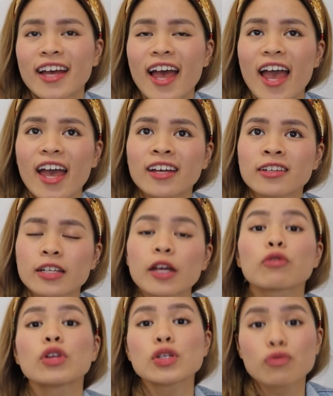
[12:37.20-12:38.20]
and
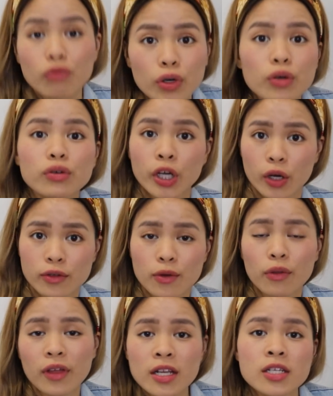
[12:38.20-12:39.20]
like these real girls,
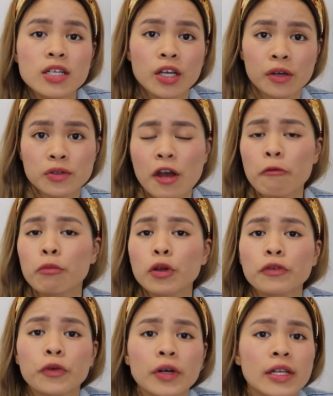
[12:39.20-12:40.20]
authentic girls who have
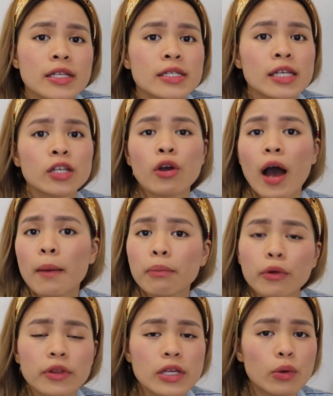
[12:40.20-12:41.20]
beautiful clear skin, who
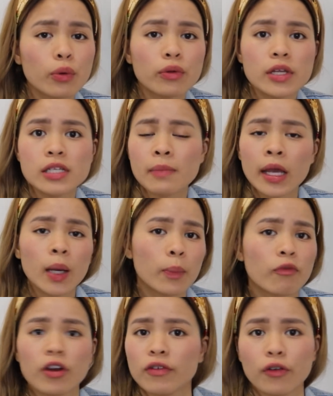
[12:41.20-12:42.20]
upload the, all these makeup
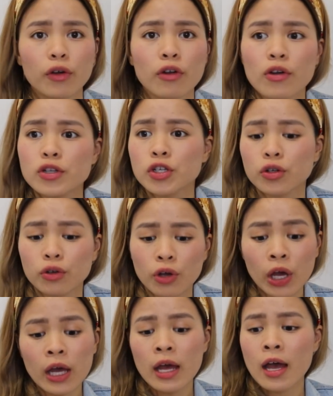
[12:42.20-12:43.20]
free photos, who
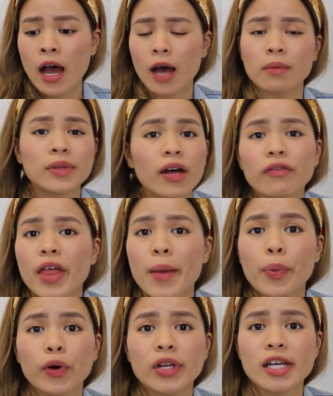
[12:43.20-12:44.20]
um, love their
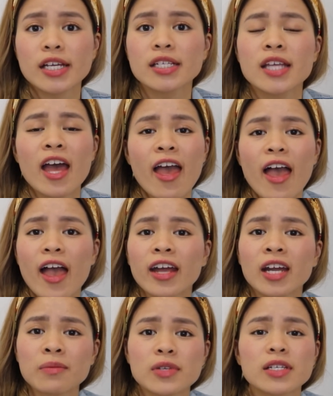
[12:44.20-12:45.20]
bodies,
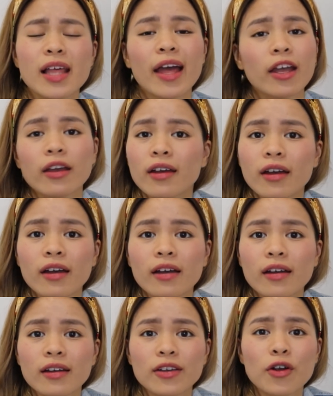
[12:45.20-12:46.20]
and I'm just like,
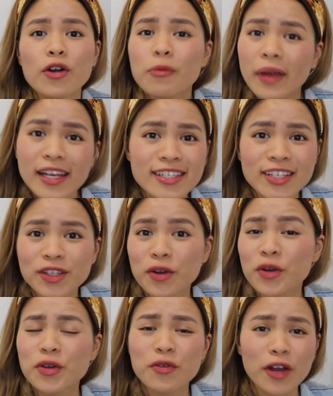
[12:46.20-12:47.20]
you're amazing,
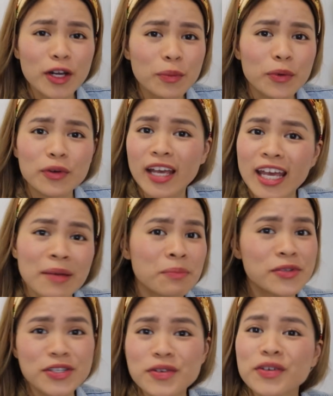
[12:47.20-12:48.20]
you're incredible,
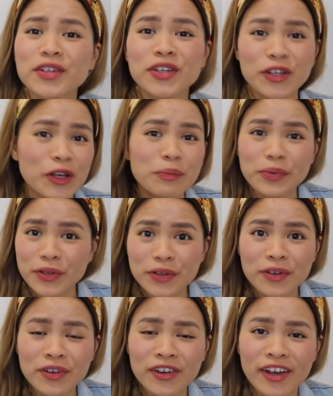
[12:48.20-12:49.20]
keep doing you,
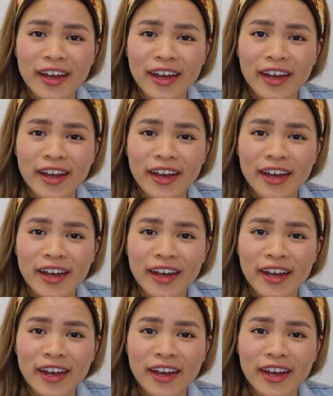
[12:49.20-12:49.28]
boo.